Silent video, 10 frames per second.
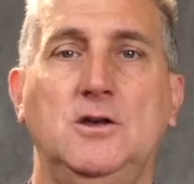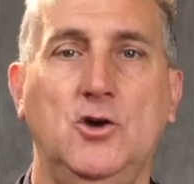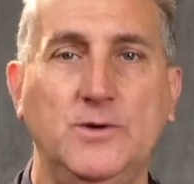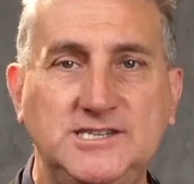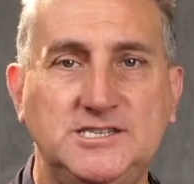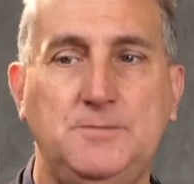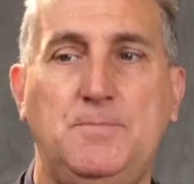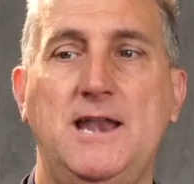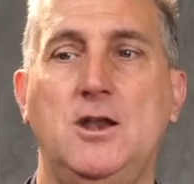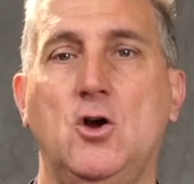Who is it
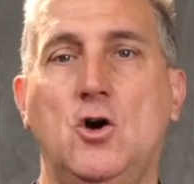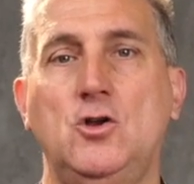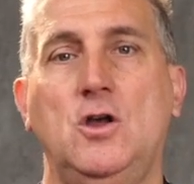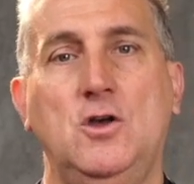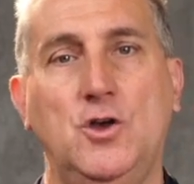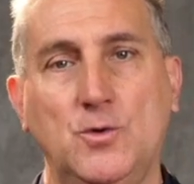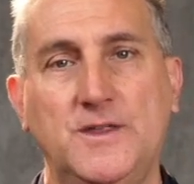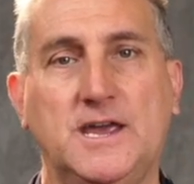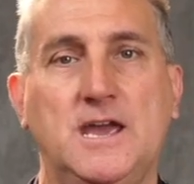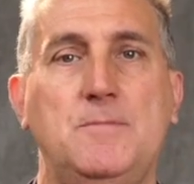dependent on? Who are
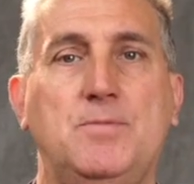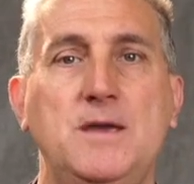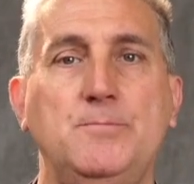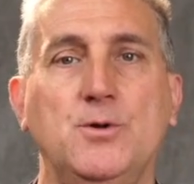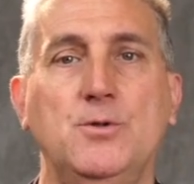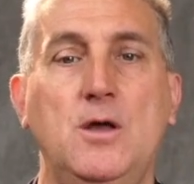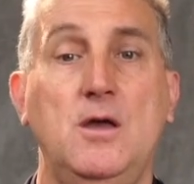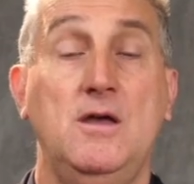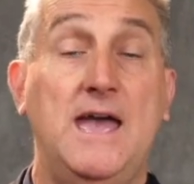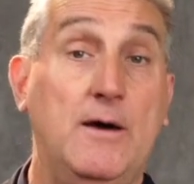the key people?
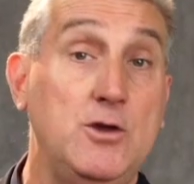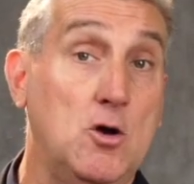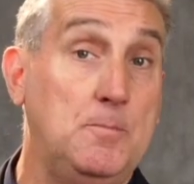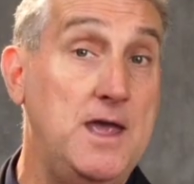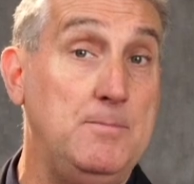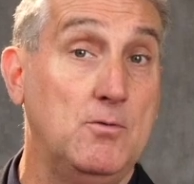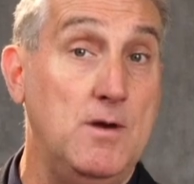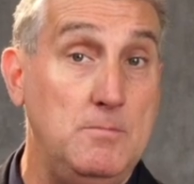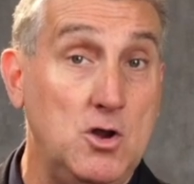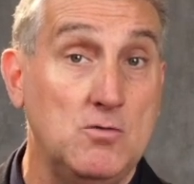How are your people
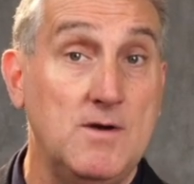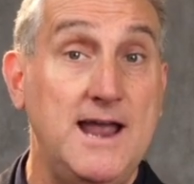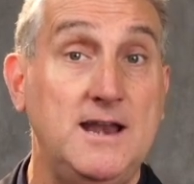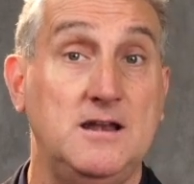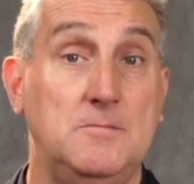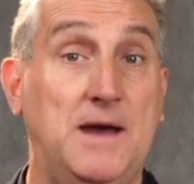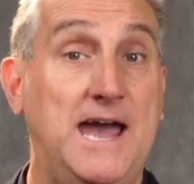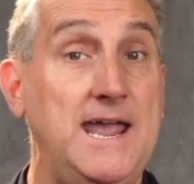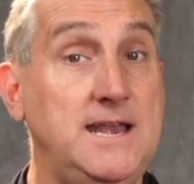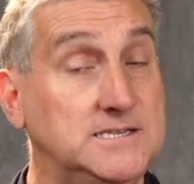remunerated and
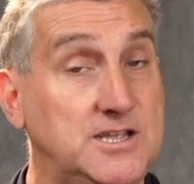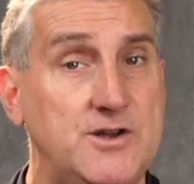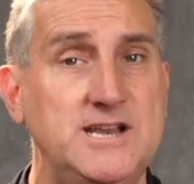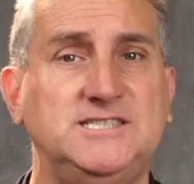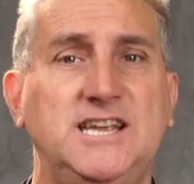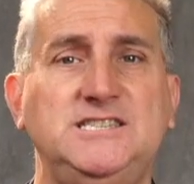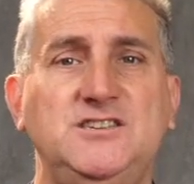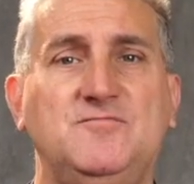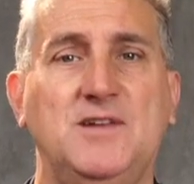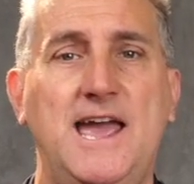paid? Is there an
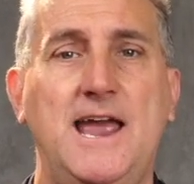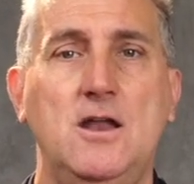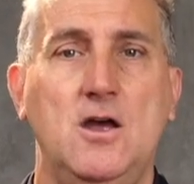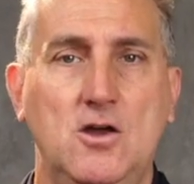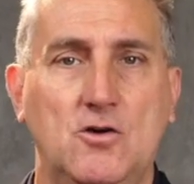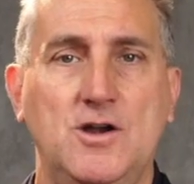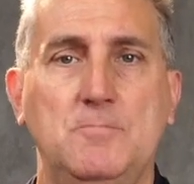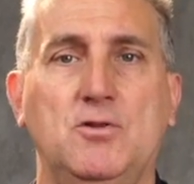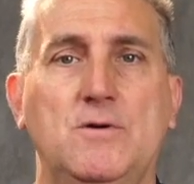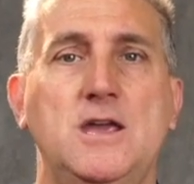incentive plan or an
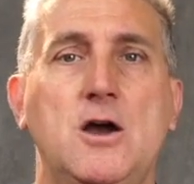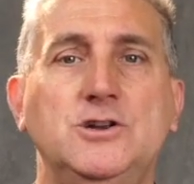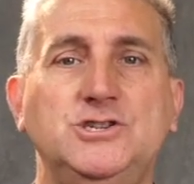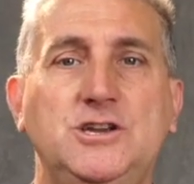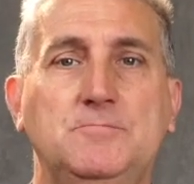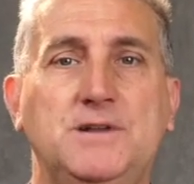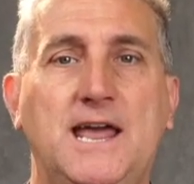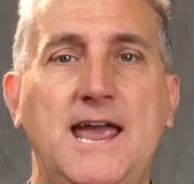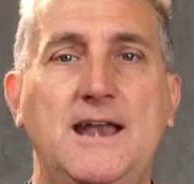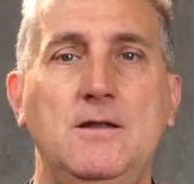employee ownership
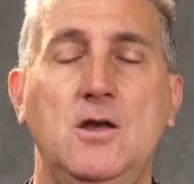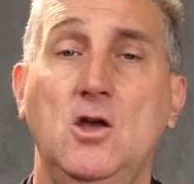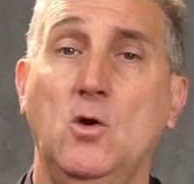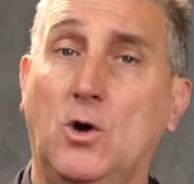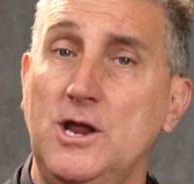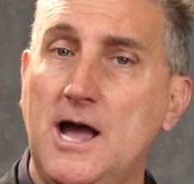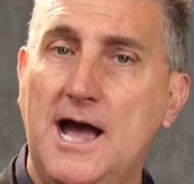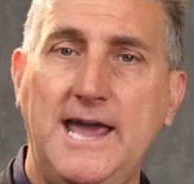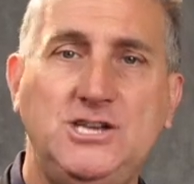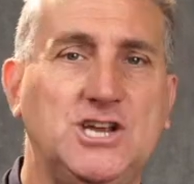plan? What do your
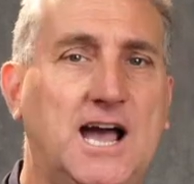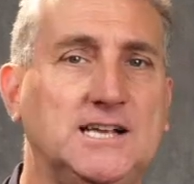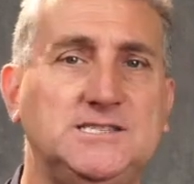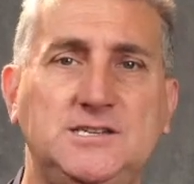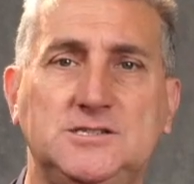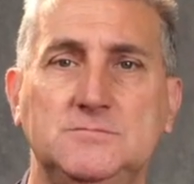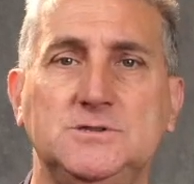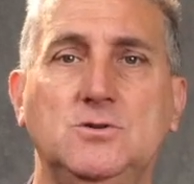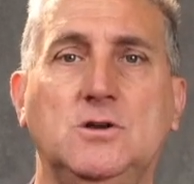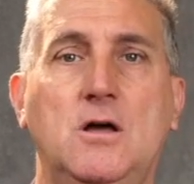HR
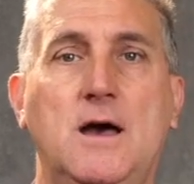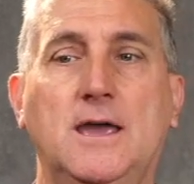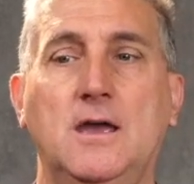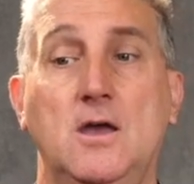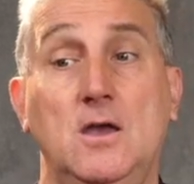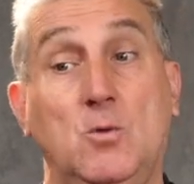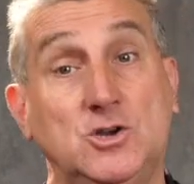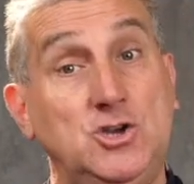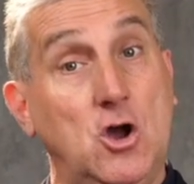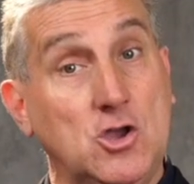systems look like?
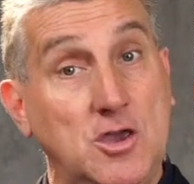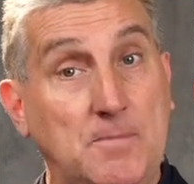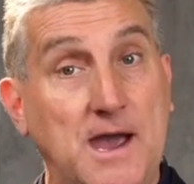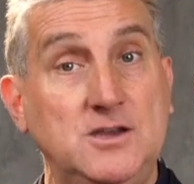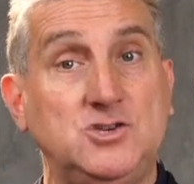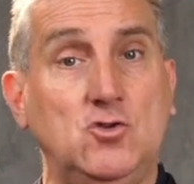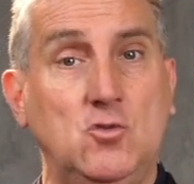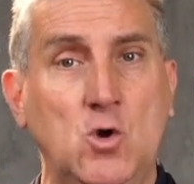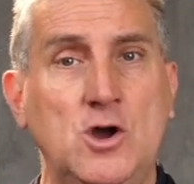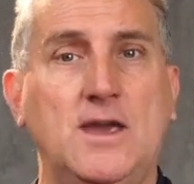What's your
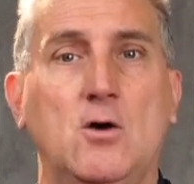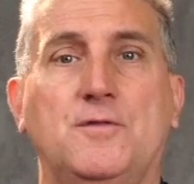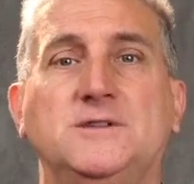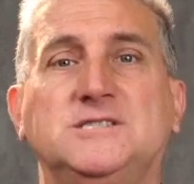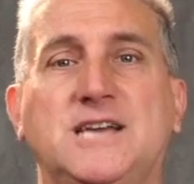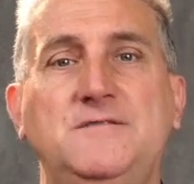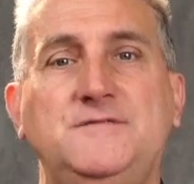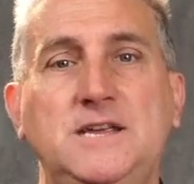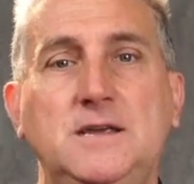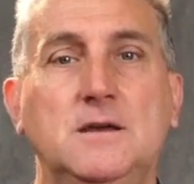occupational work health and
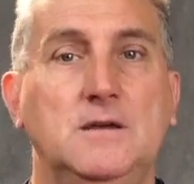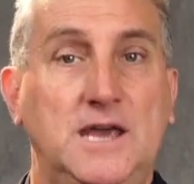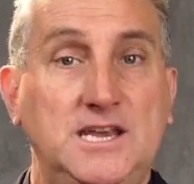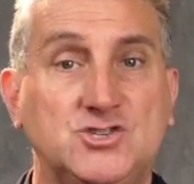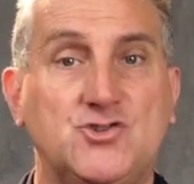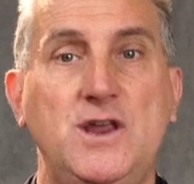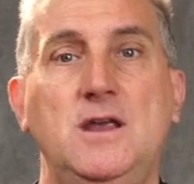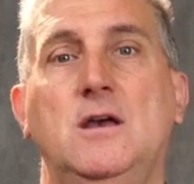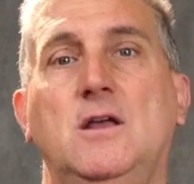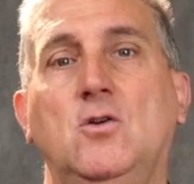safety
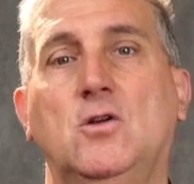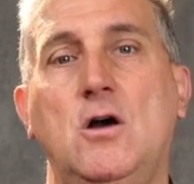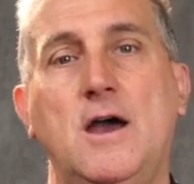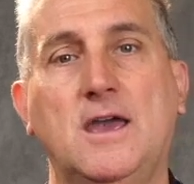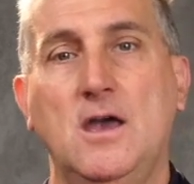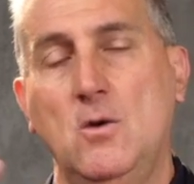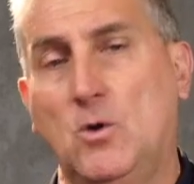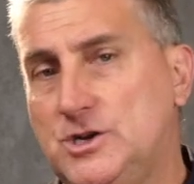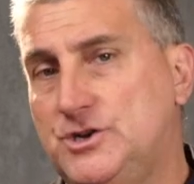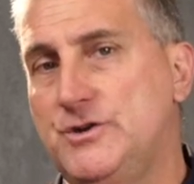history look like?
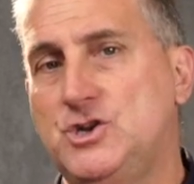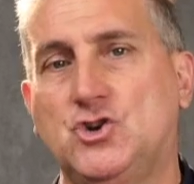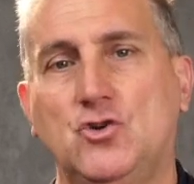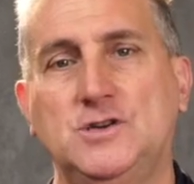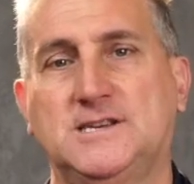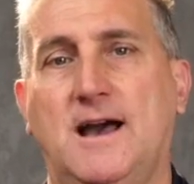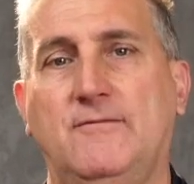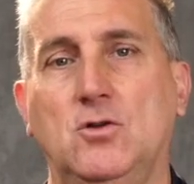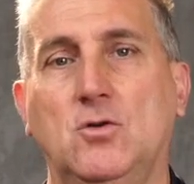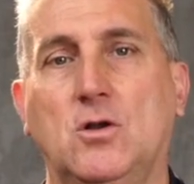What does your insurance
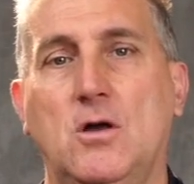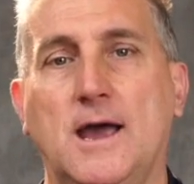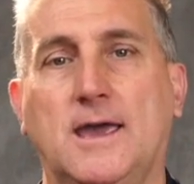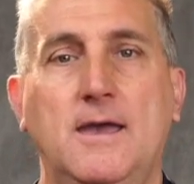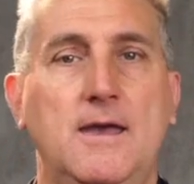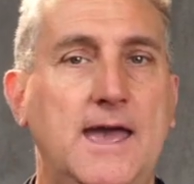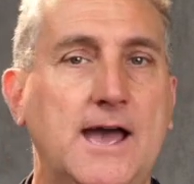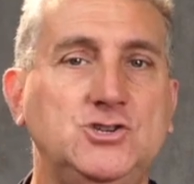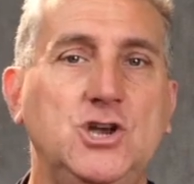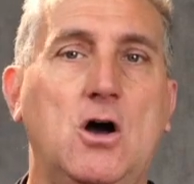cover look like?
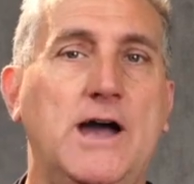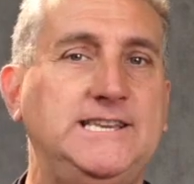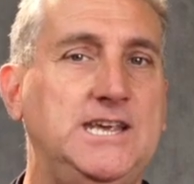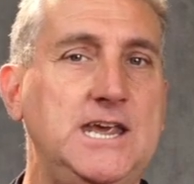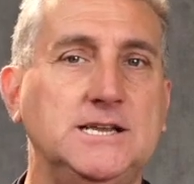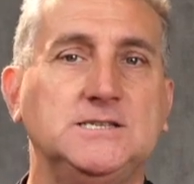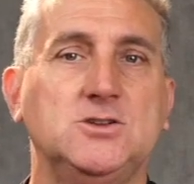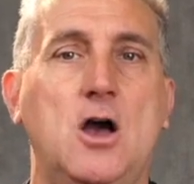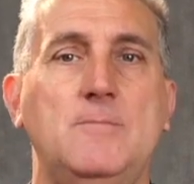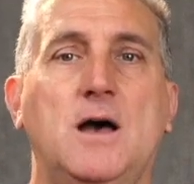How's your IT and
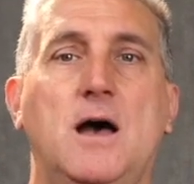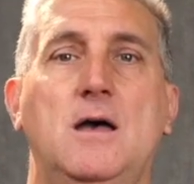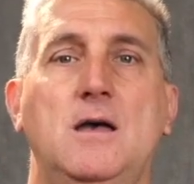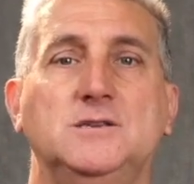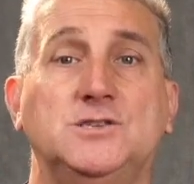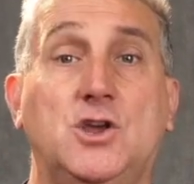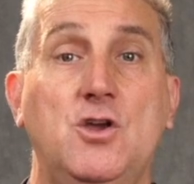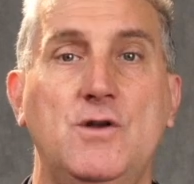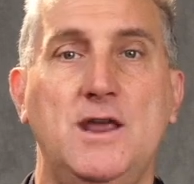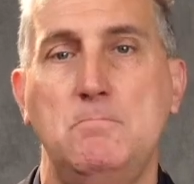cyber
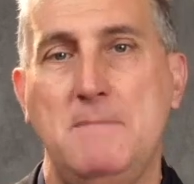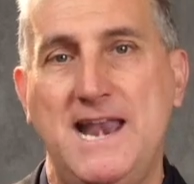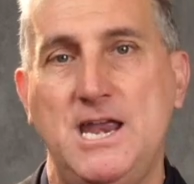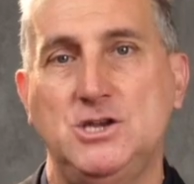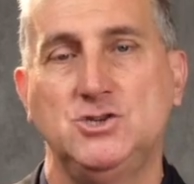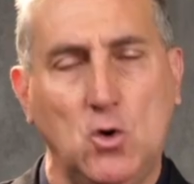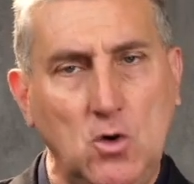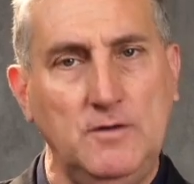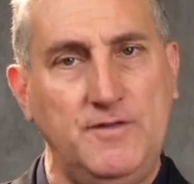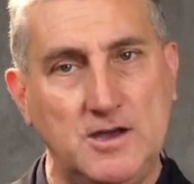security managed?
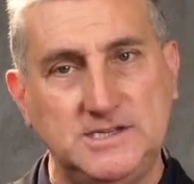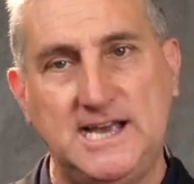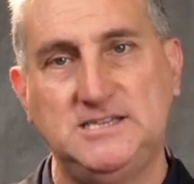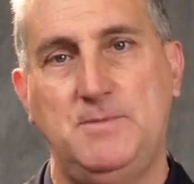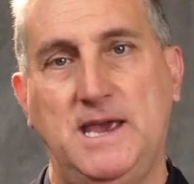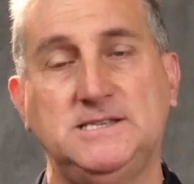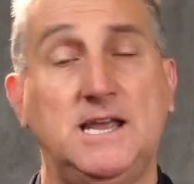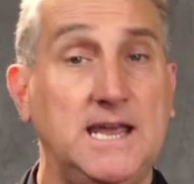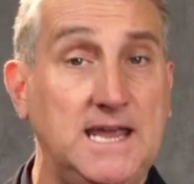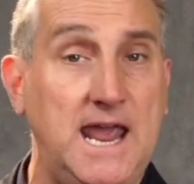All of those aspects.
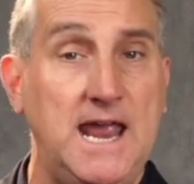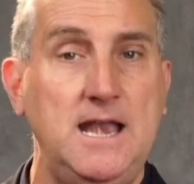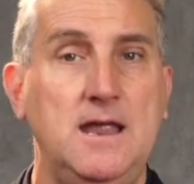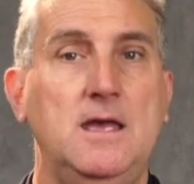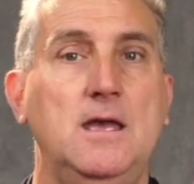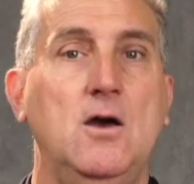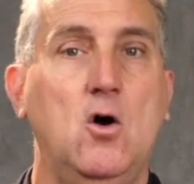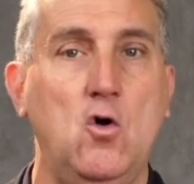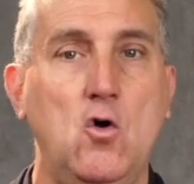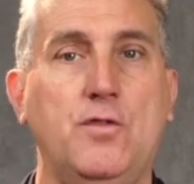And again,
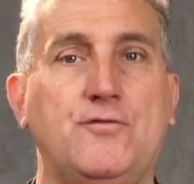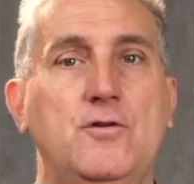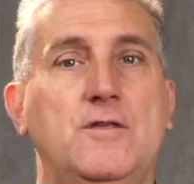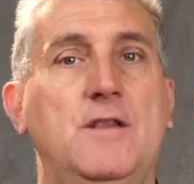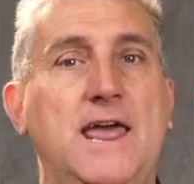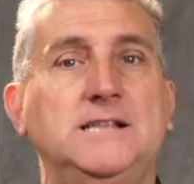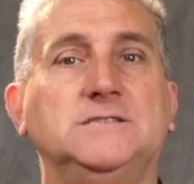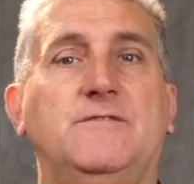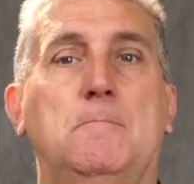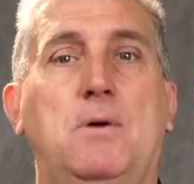all through the
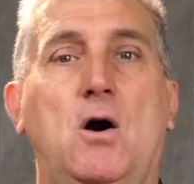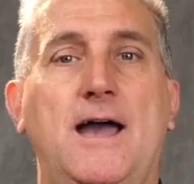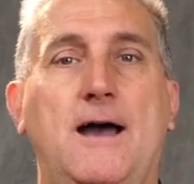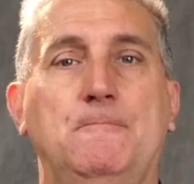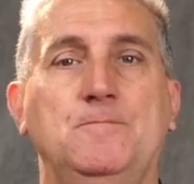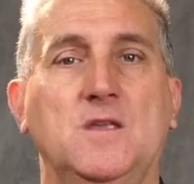lens of a buyer.